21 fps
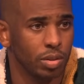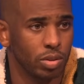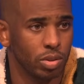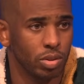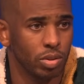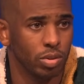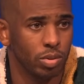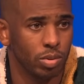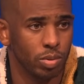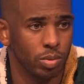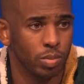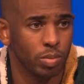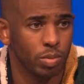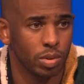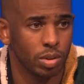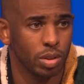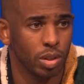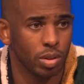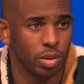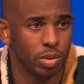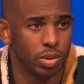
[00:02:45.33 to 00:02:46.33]
too,
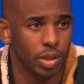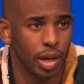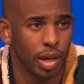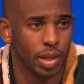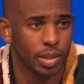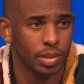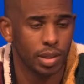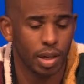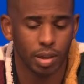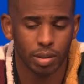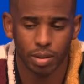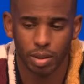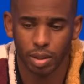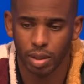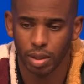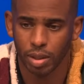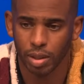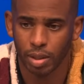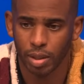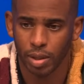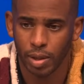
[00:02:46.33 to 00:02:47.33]
with those guys out
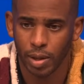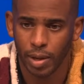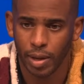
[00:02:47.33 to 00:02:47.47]
there.